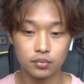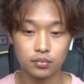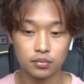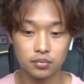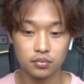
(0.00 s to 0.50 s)

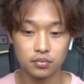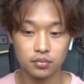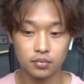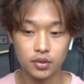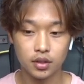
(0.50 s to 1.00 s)

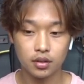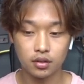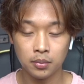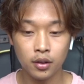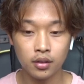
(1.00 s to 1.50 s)
Oh
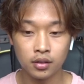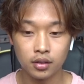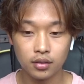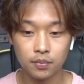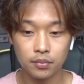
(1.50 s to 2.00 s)
my god,
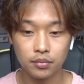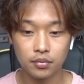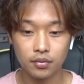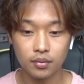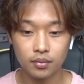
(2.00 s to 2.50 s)

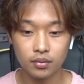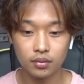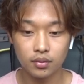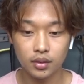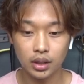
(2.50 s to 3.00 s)

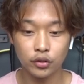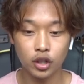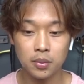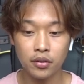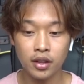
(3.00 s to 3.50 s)
I forgot
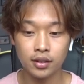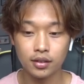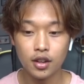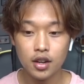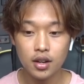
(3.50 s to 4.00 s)
about that.
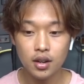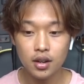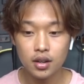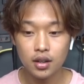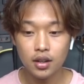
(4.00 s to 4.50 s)

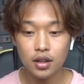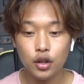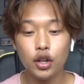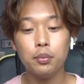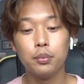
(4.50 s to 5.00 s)

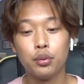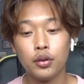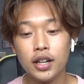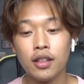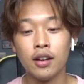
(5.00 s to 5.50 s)
Look how
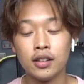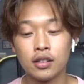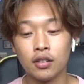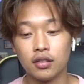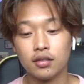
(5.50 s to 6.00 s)
pretty that is
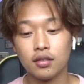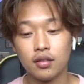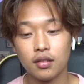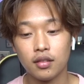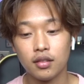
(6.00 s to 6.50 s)
though.
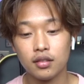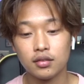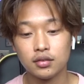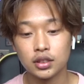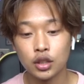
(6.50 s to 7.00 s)

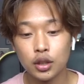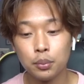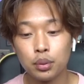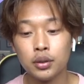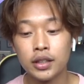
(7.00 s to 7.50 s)
Just look how
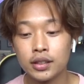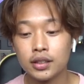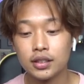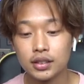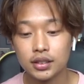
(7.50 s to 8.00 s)
pretty it
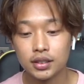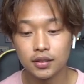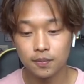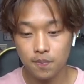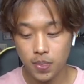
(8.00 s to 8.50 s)
is.
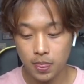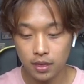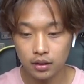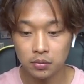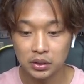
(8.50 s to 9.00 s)

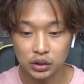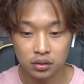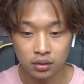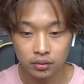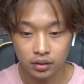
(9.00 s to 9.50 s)
You have to be
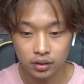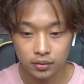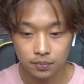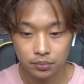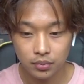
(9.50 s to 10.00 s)
strong for that.
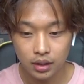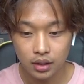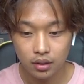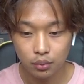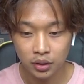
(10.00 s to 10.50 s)

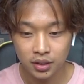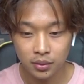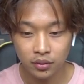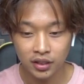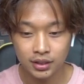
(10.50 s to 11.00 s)
We had something
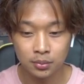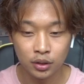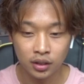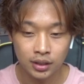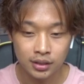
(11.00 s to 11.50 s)
very similar
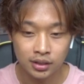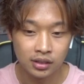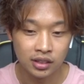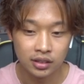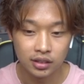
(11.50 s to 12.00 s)
in the dance that
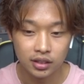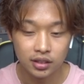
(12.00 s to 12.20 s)
I did.